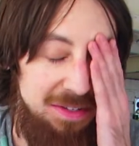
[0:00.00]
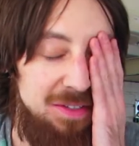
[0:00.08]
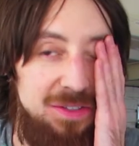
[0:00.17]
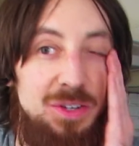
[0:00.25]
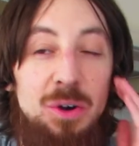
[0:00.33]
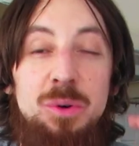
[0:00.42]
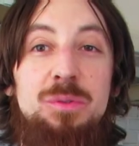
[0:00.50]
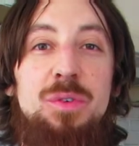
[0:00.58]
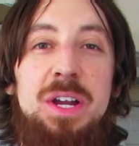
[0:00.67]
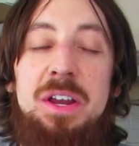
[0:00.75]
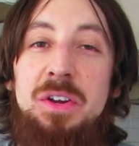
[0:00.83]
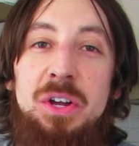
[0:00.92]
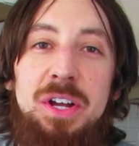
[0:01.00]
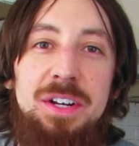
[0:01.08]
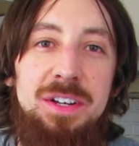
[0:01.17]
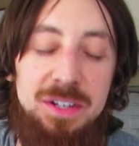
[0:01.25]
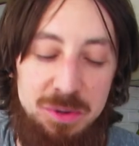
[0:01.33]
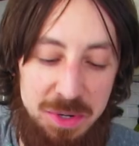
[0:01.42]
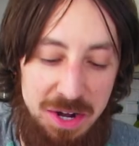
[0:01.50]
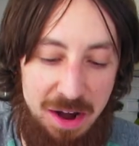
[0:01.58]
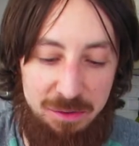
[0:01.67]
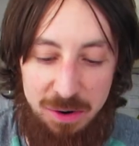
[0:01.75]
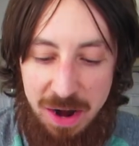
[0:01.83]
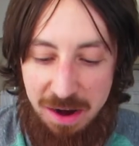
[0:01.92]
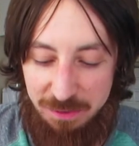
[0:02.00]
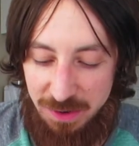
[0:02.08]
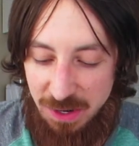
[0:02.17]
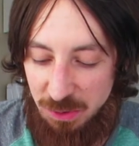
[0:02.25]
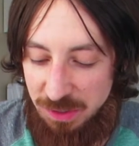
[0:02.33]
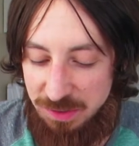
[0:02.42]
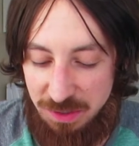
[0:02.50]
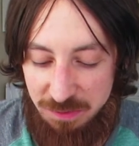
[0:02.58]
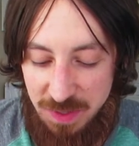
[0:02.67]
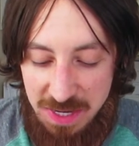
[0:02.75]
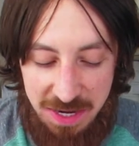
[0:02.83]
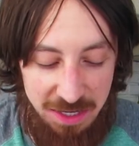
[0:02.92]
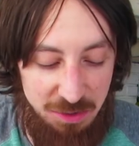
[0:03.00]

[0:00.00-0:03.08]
So freaking good. You would never ever know these are vegan.